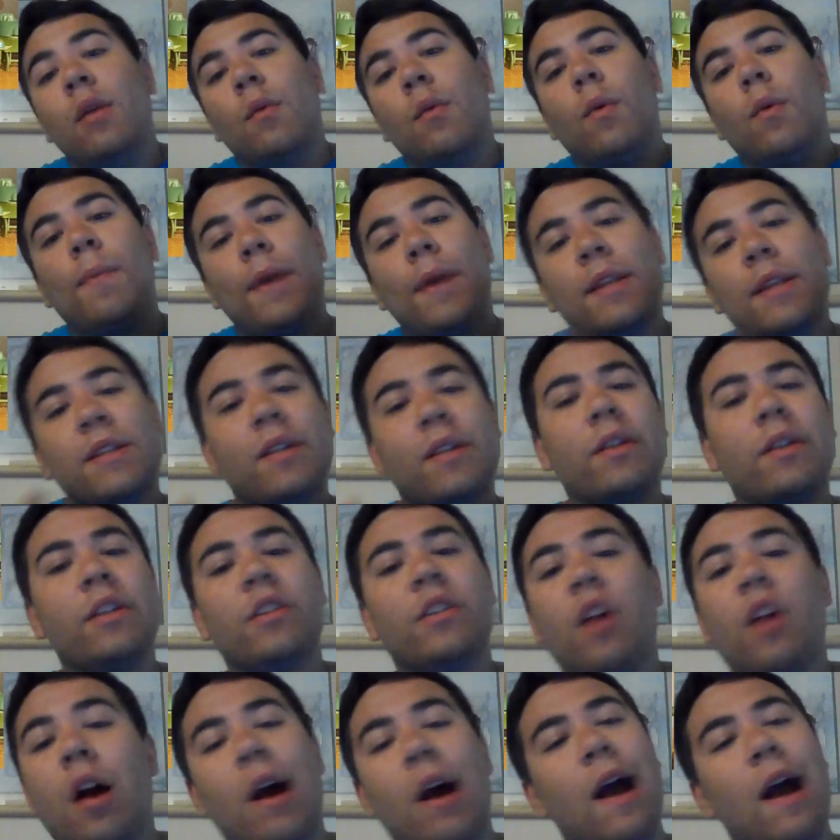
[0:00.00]
We'll basically
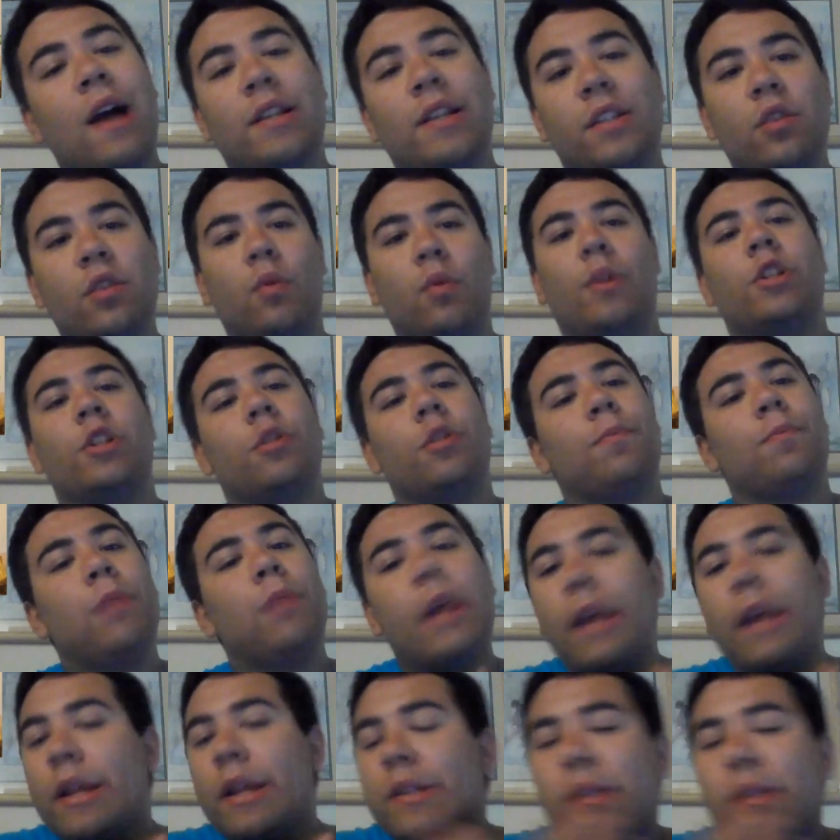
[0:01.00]
talk, ask you what your
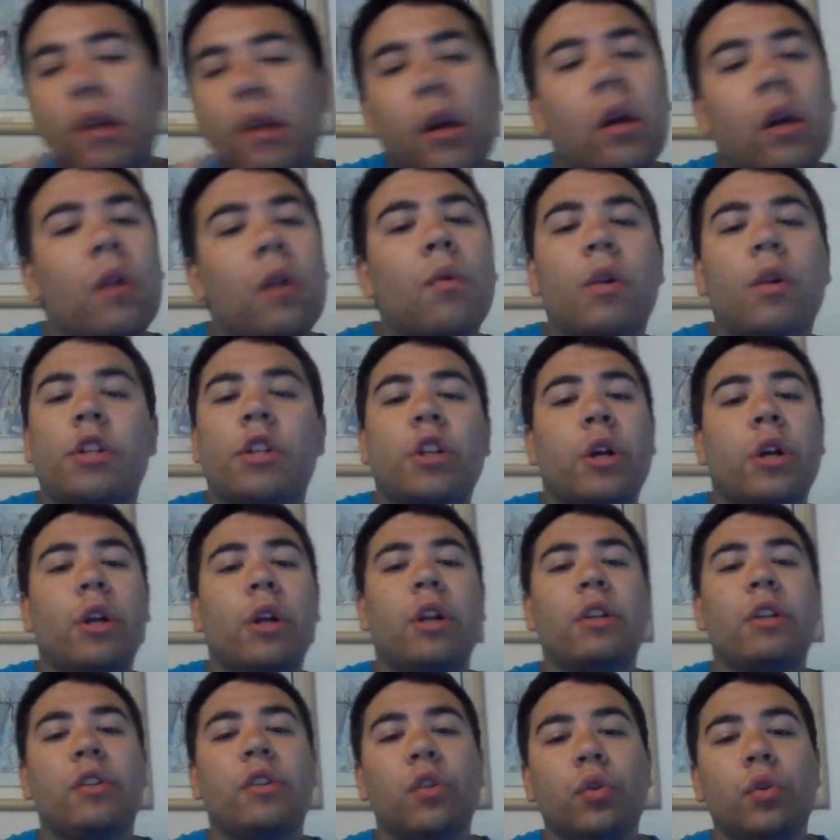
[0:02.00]
plans are, what you're
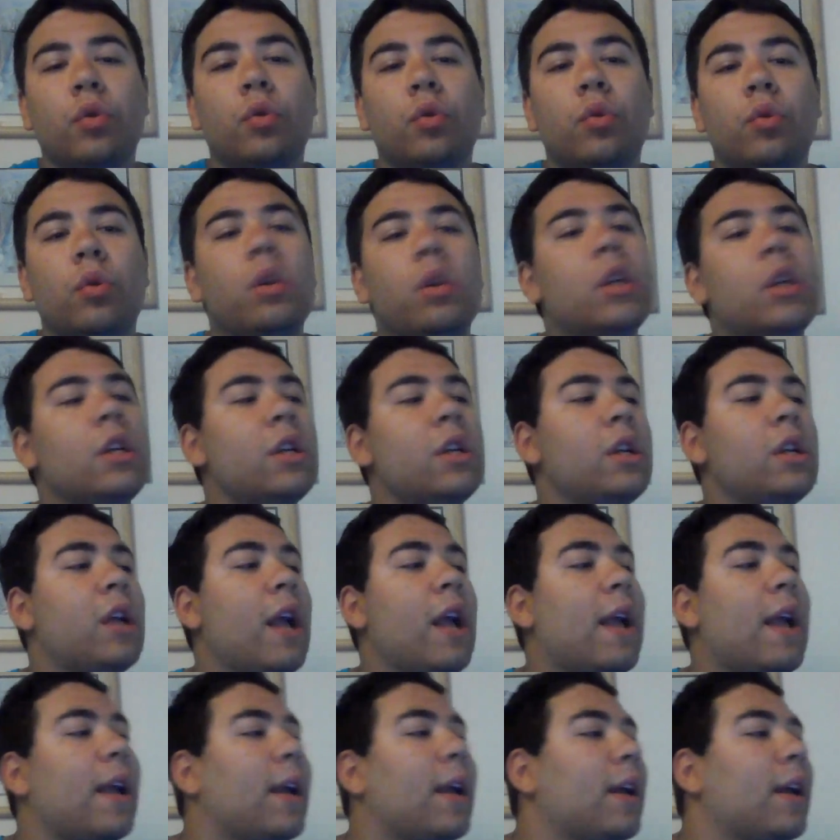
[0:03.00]
going to do,
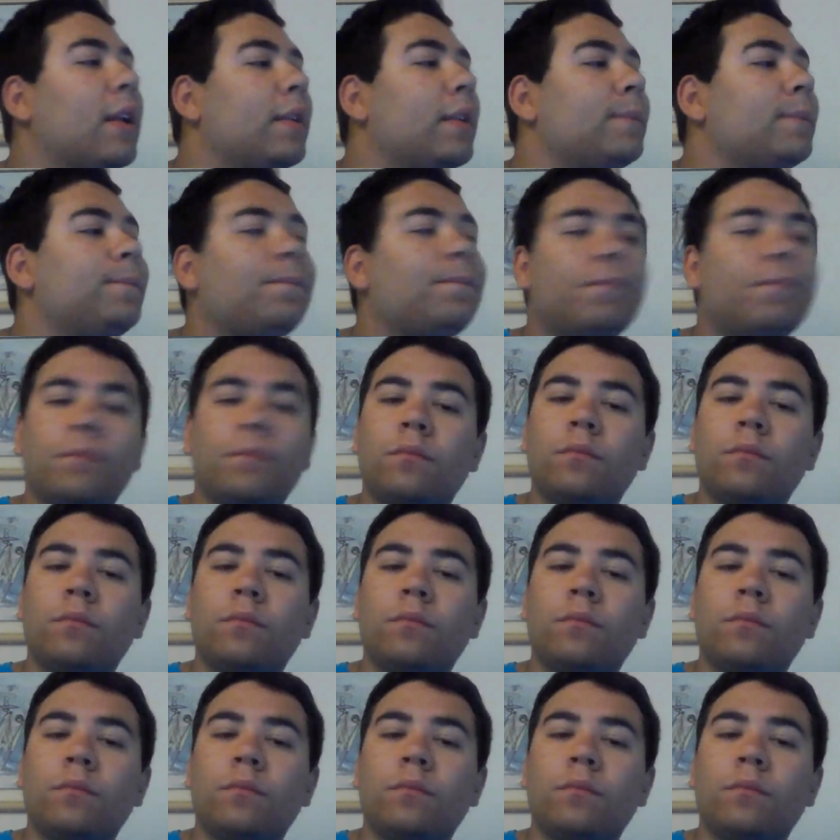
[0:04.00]
and